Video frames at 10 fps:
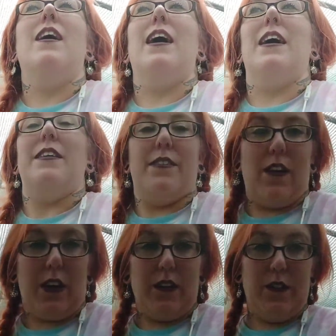And
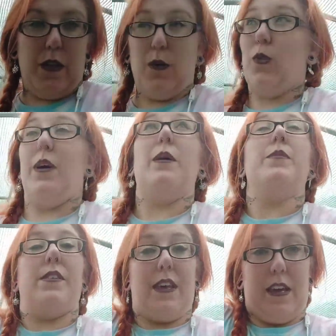I can do that all the way
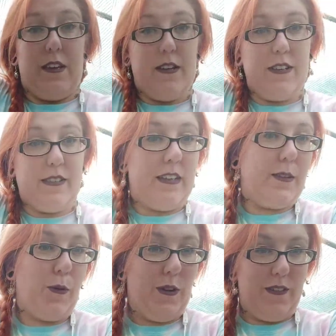up to the
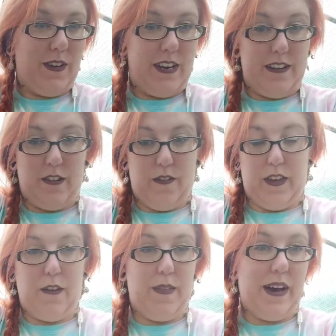centre point if I need to, if
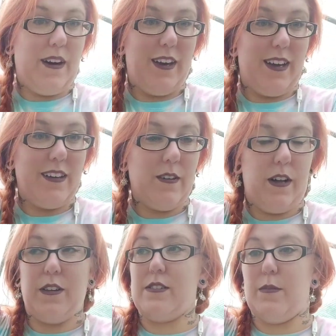they grow that high.
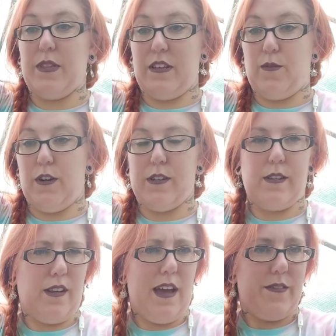I know some of these
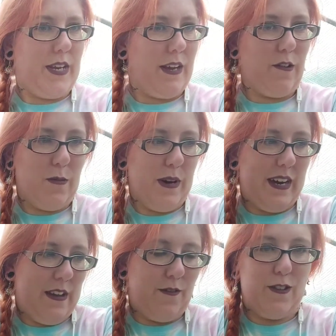varieties that I have in here grow
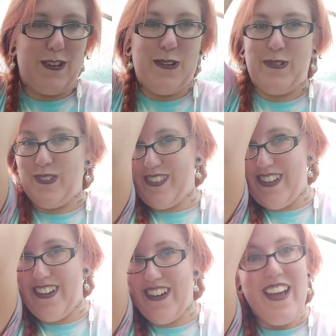about 8 foot tall,
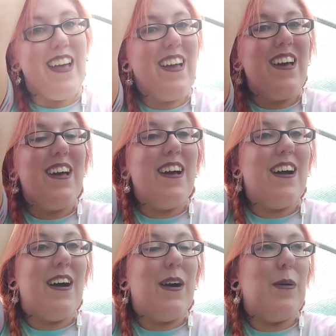so
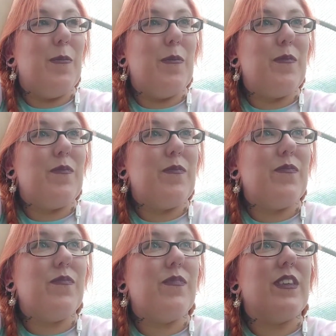
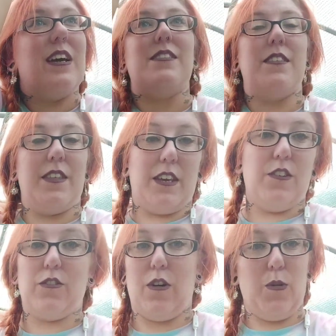yeah, so then they
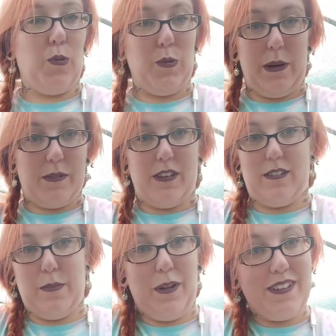can just grow all the way up the
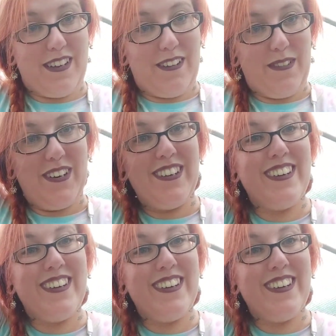sides of the polytunnel.